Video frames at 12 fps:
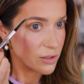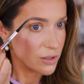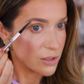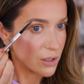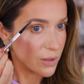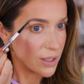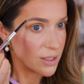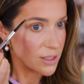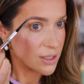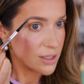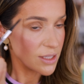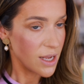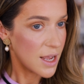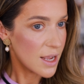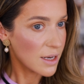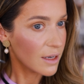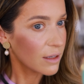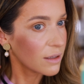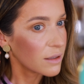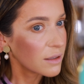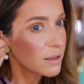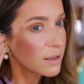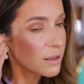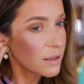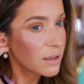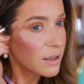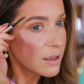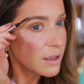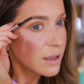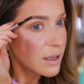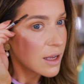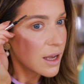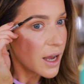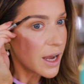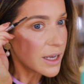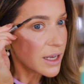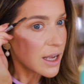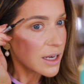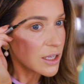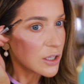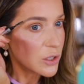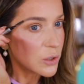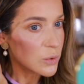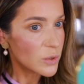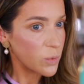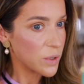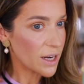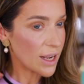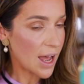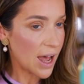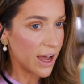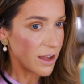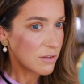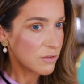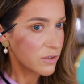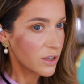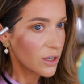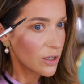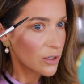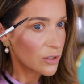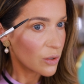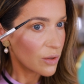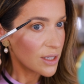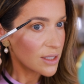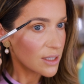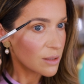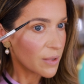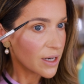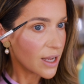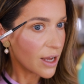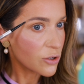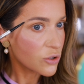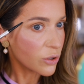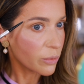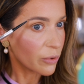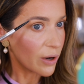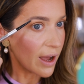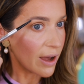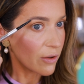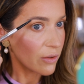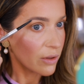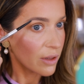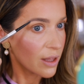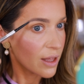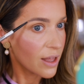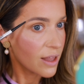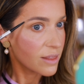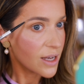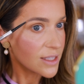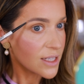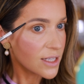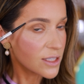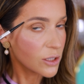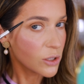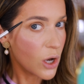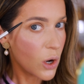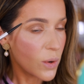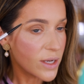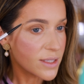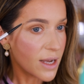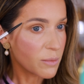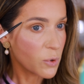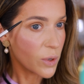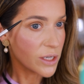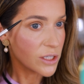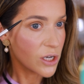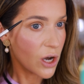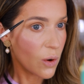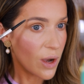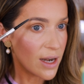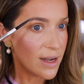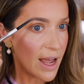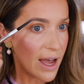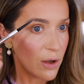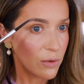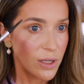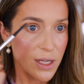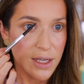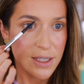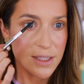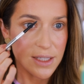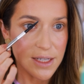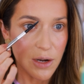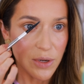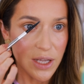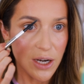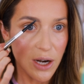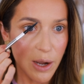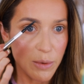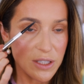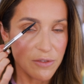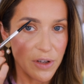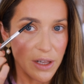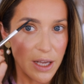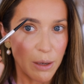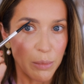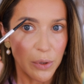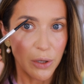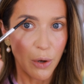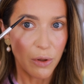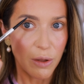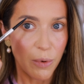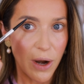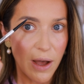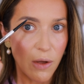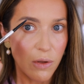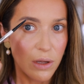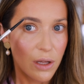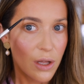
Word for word: So instead, I kind of use what I have. So this is my natural brow. That's as low as I'm going to go. And now, see down here, I was filling below the brow.